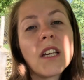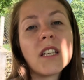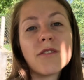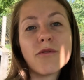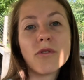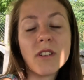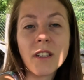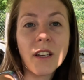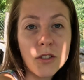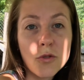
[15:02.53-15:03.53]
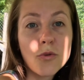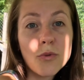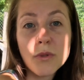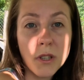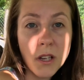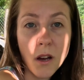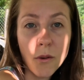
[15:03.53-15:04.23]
and for the next 2-3